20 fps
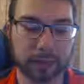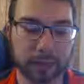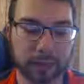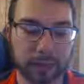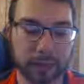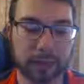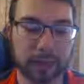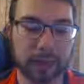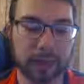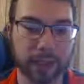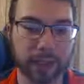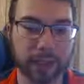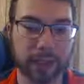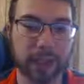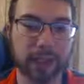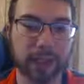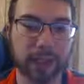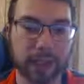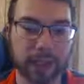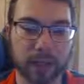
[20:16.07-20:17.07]
really
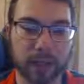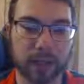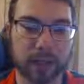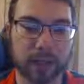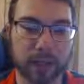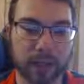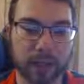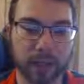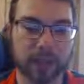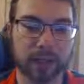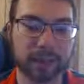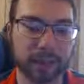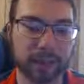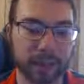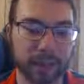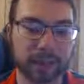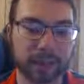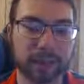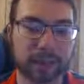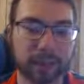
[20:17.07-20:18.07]
difficult
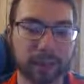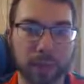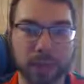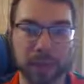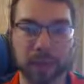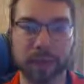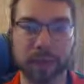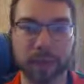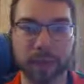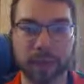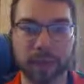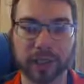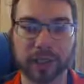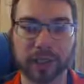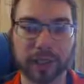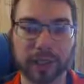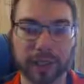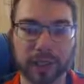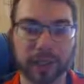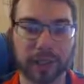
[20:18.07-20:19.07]
monster to
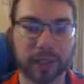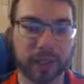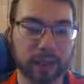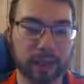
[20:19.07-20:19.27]
deal with.